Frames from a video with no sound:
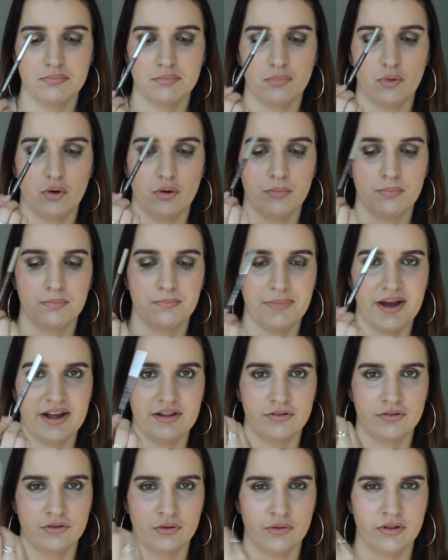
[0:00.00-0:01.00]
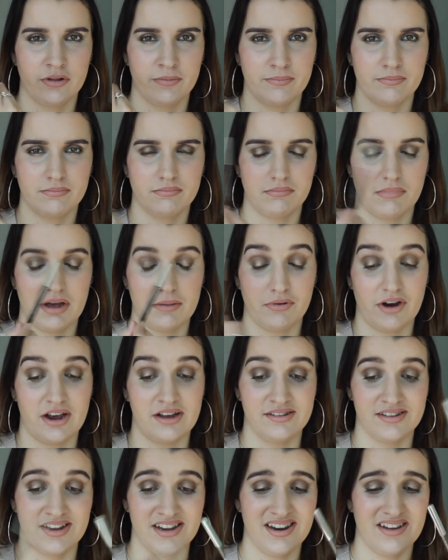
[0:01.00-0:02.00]
will pencil my
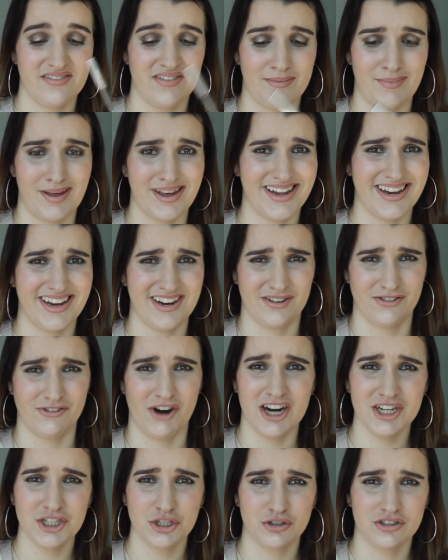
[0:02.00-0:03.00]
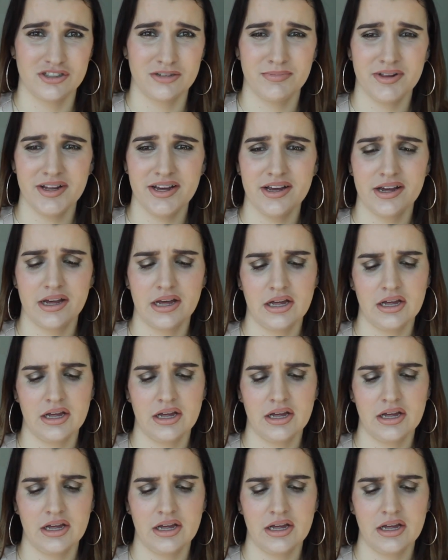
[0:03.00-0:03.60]
brows in if I'm like in a rush or something,